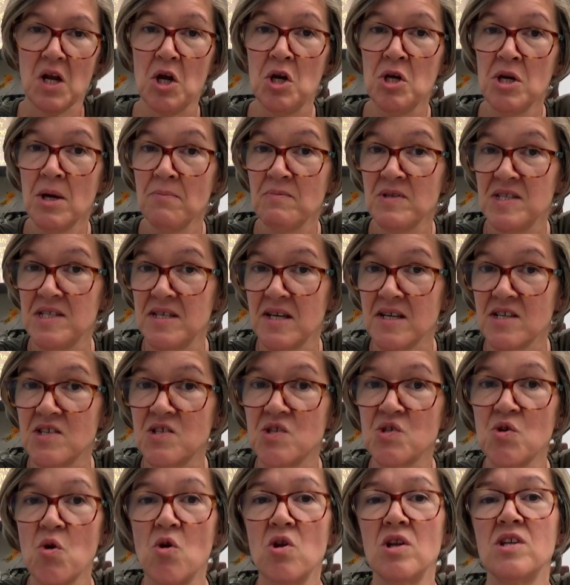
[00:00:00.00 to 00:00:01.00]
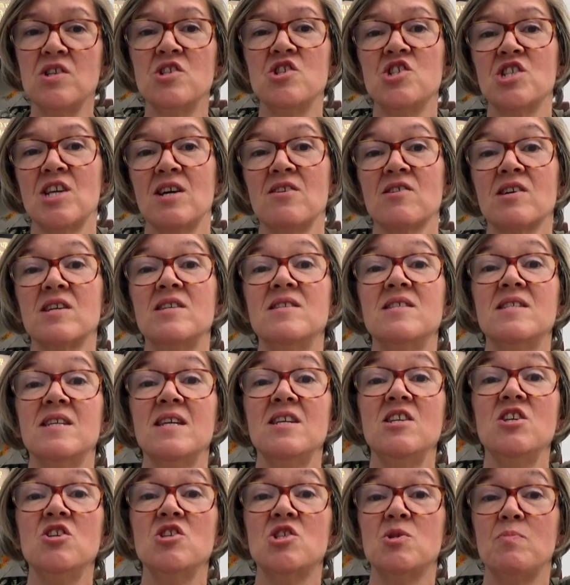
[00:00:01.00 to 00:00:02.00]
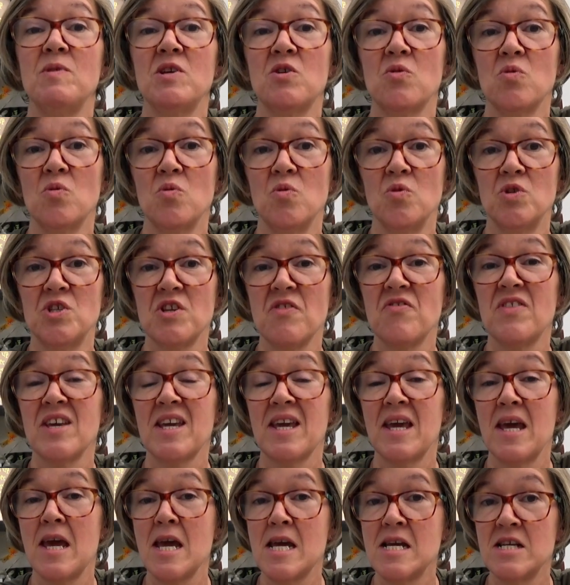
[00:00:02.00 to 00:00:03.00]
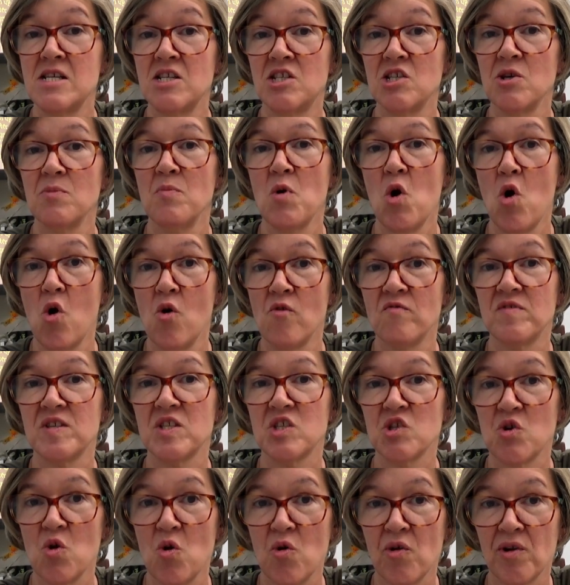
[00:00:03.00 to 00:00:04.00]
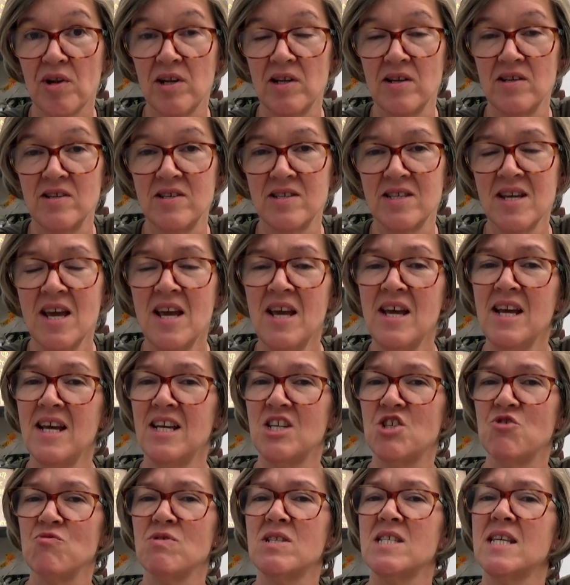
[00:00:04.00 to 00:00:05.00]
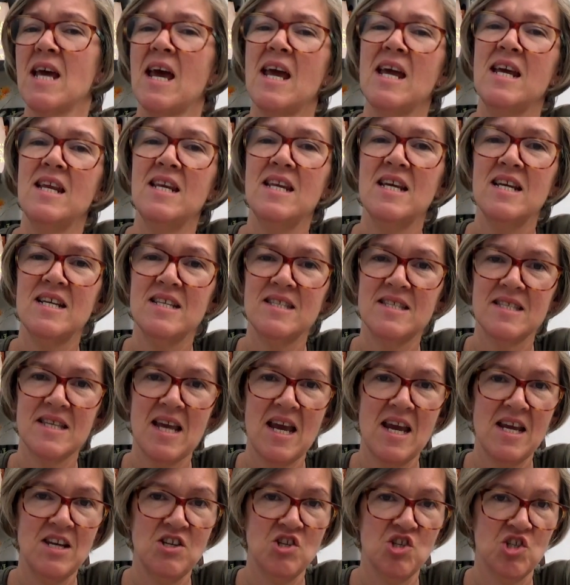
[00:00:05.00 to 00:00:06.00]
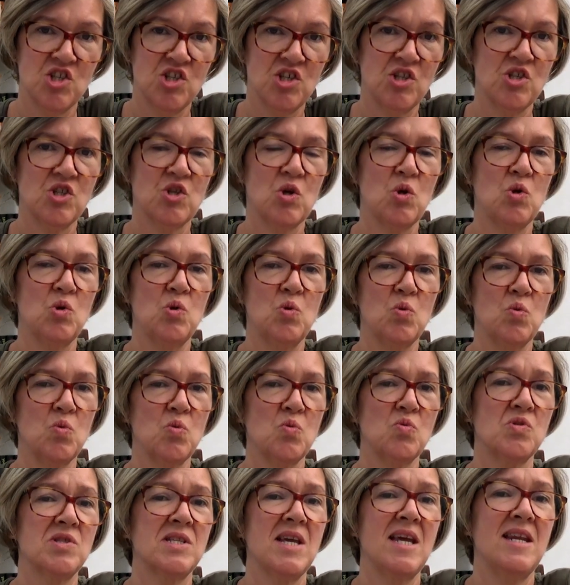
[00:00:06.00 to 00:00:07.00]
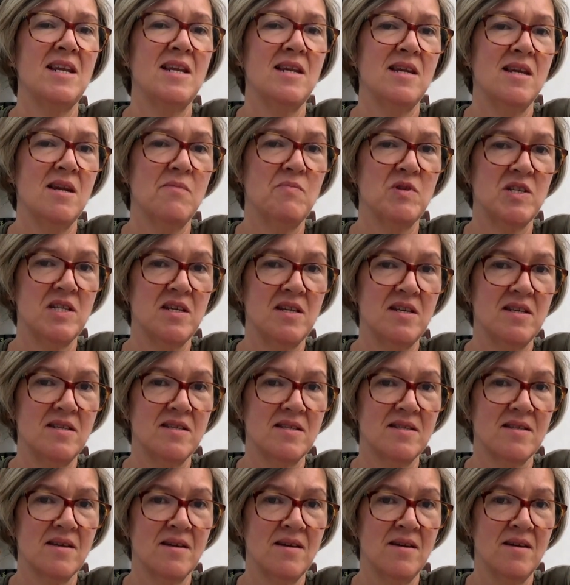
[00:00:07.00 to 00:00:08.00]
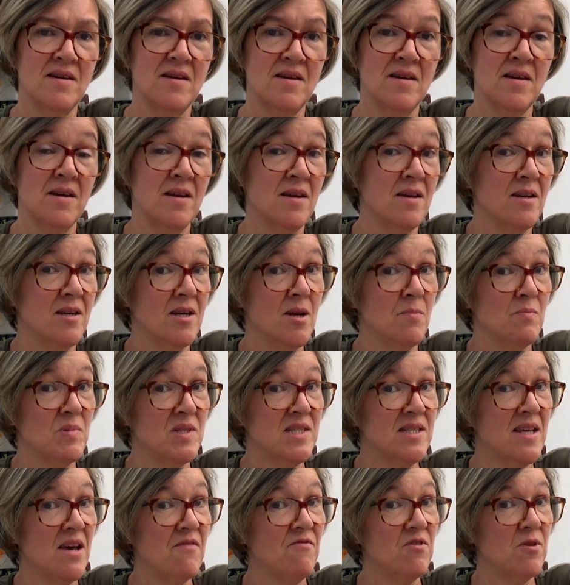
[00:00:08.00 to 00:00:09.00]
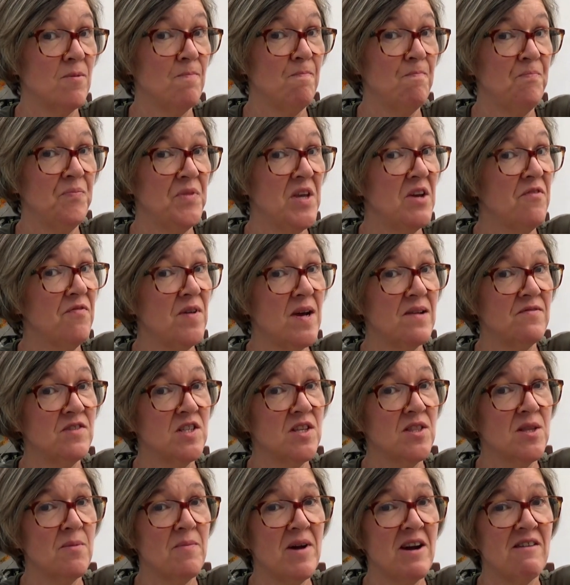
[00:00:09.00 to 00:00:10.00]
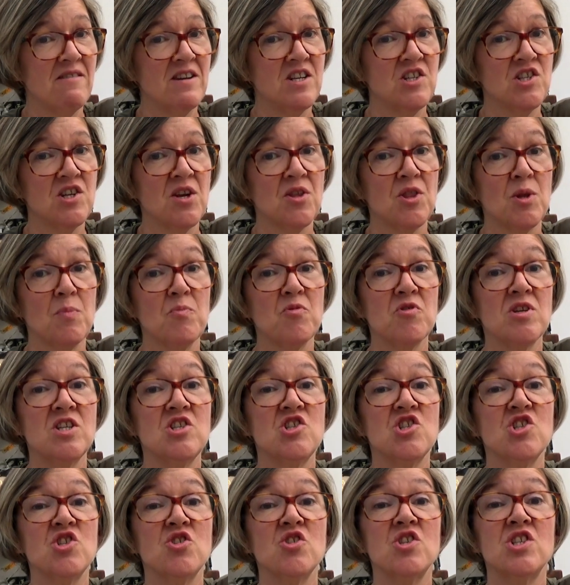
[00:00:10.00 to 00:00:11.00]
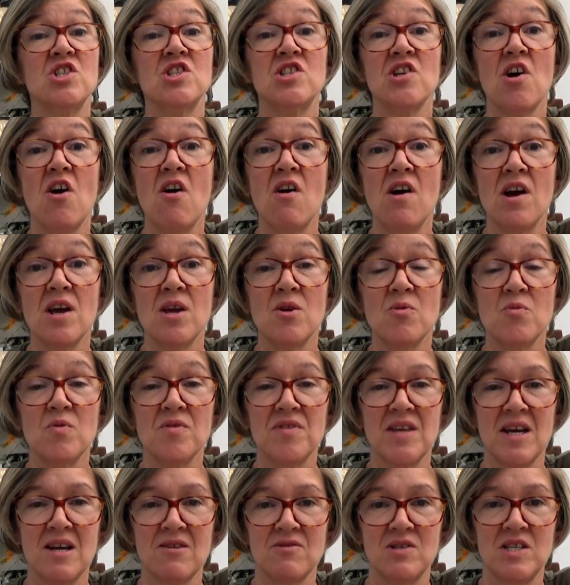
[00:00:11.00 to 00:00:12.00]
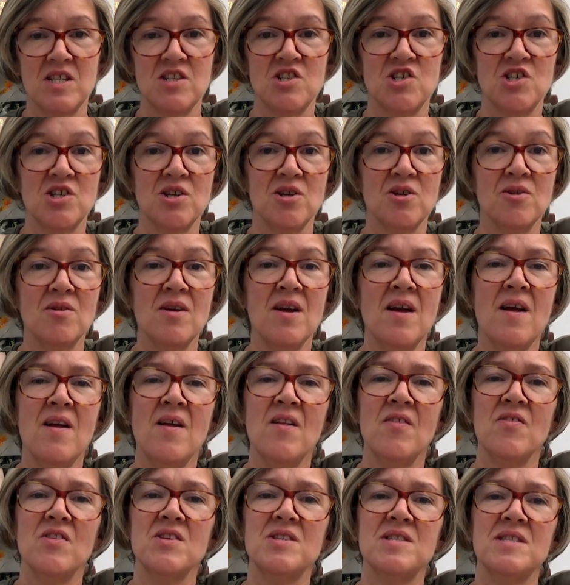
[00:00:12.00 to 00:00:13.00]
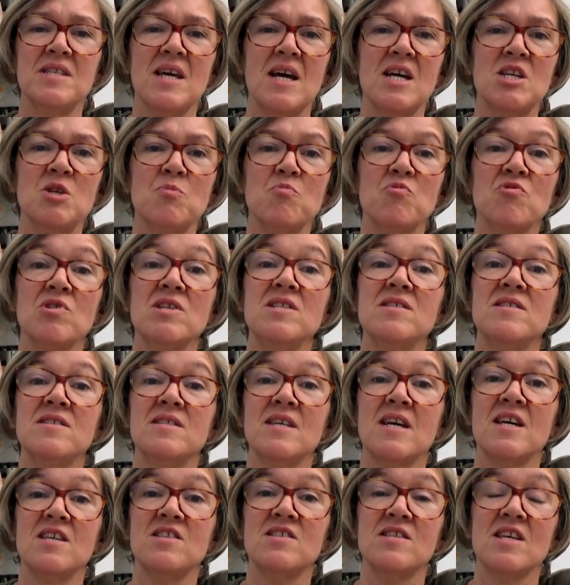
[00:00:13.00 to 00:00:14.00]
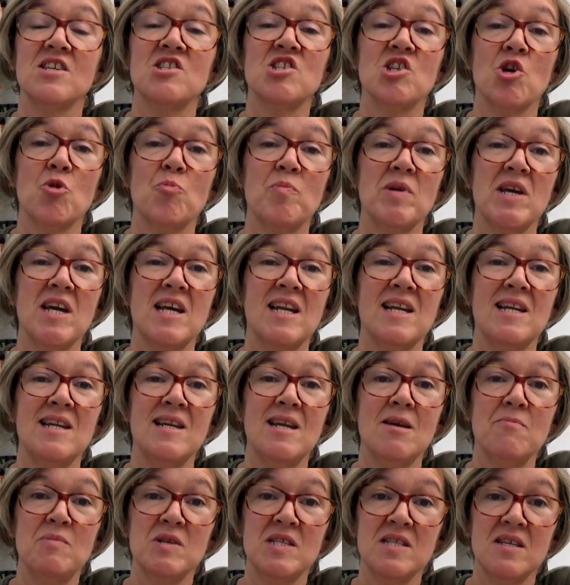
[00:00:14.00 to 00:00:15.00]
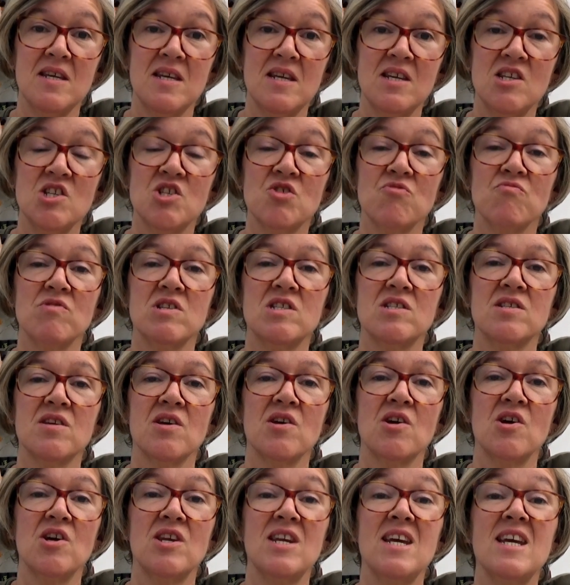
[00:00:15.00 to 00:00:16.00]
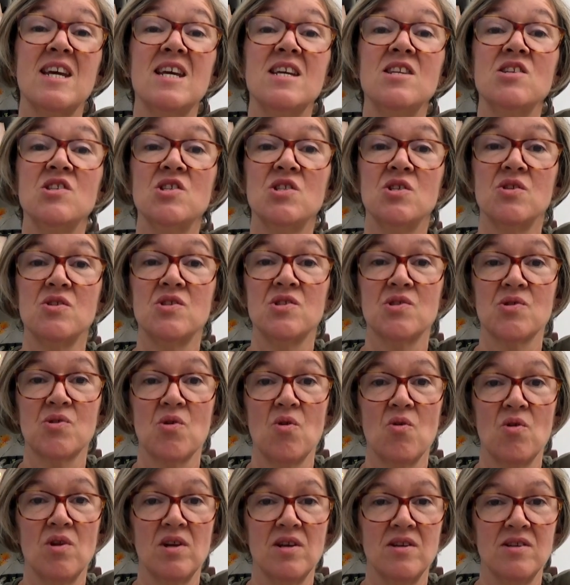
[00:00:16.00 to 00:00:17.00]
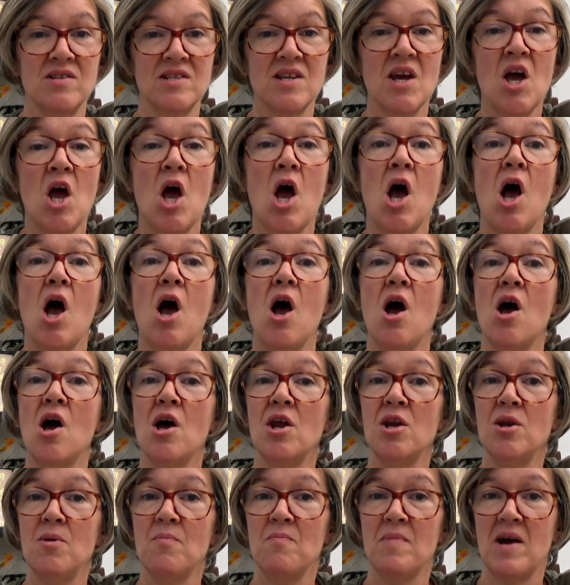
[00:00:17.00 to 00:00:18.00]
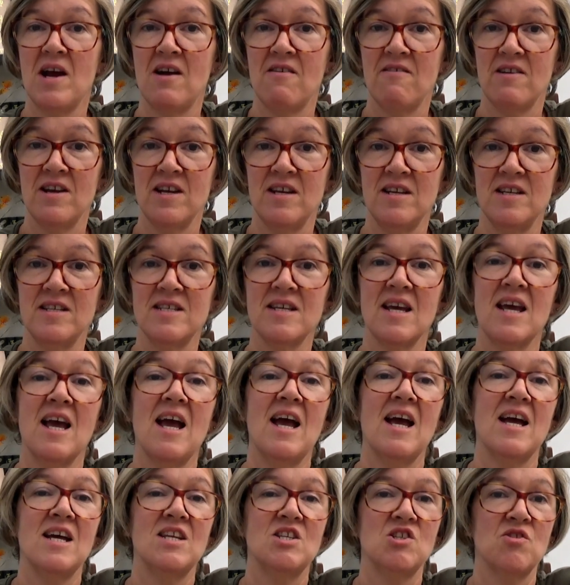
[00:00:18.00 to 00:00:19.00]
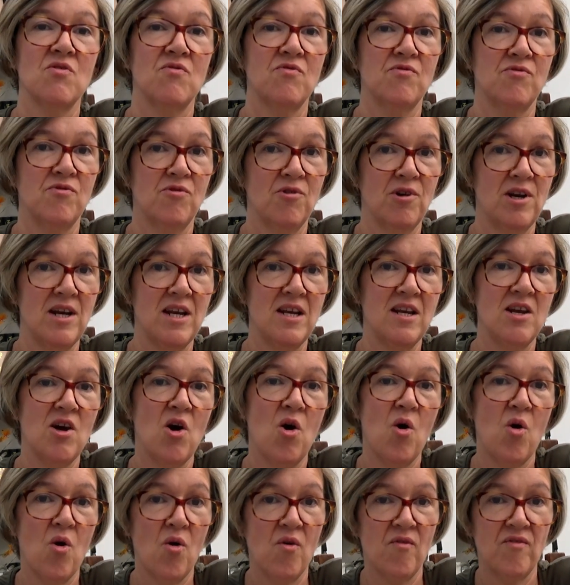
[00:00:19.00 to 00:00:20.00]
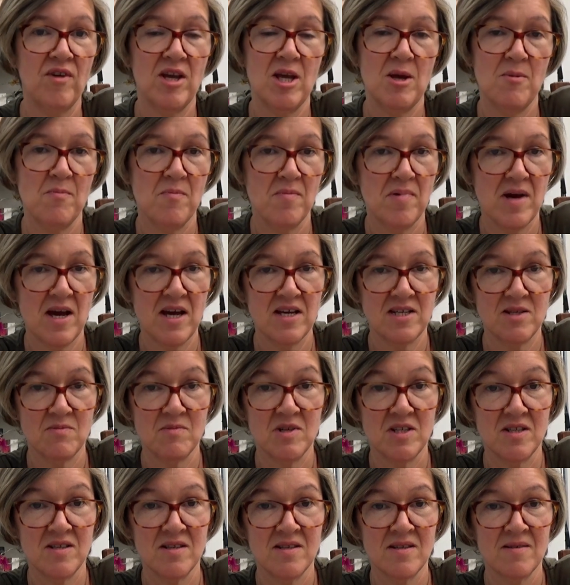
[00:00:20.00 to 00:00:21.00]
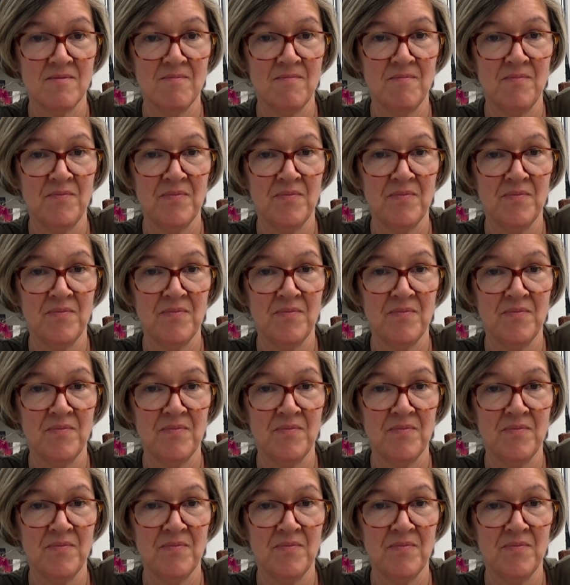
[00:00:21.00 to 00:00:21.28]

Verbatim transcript: Number six, Scotland shall continue to be called the Kingdom of Scotland and to retain its ancient laws and liberties. Number seven, if after the marriage the prince should die without issue, the said princess shall be at liberty to return into Scotland unmarried and free of impediment.